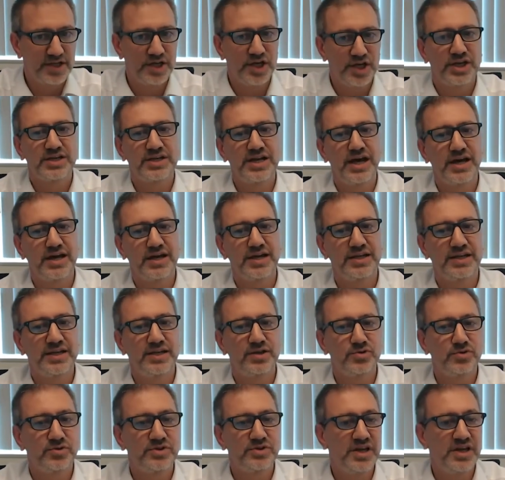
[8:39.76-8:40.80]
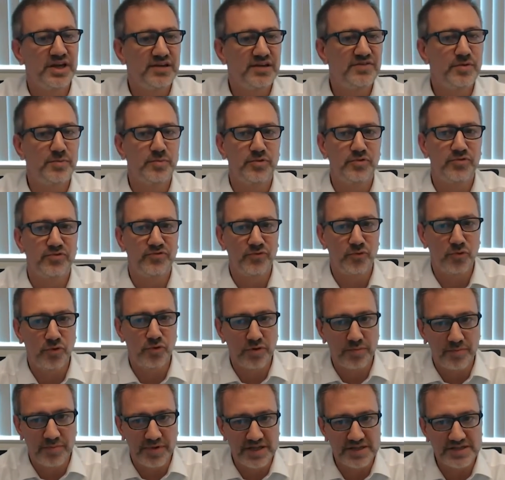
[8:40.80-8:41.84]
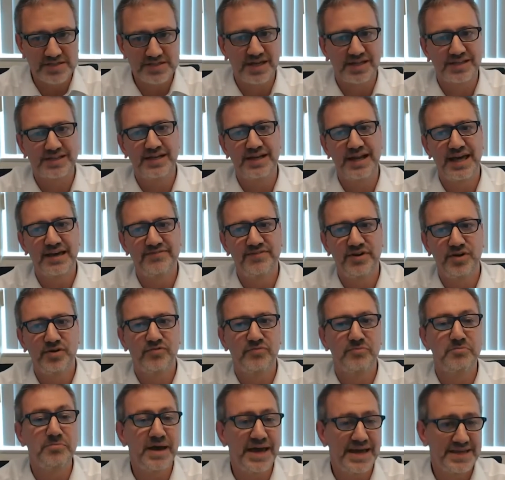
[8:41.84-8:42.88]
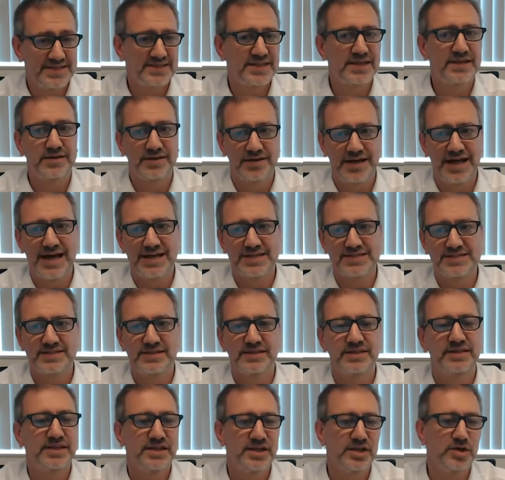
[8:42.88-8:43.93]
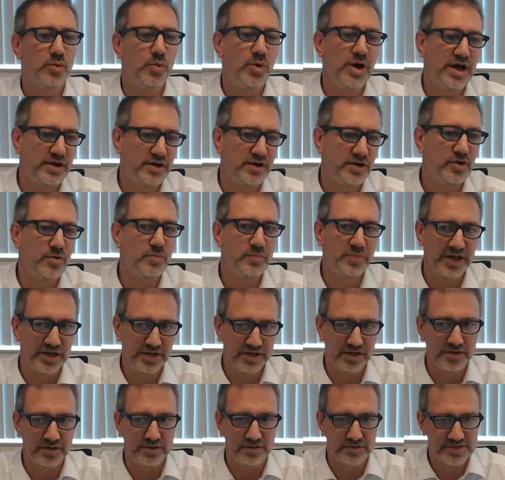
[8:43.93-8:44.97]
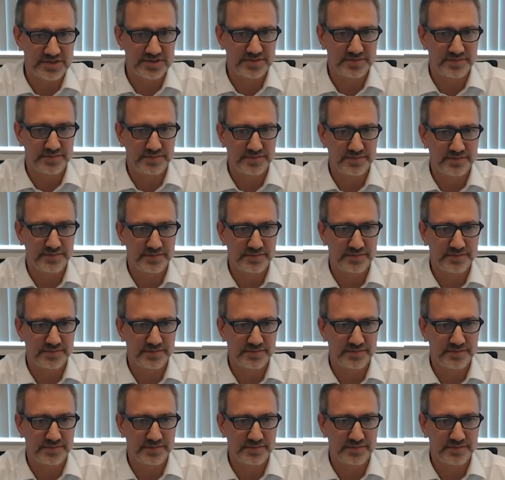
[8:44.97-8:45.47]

targeting to deliver performance at level of best-in-class tier one competitors.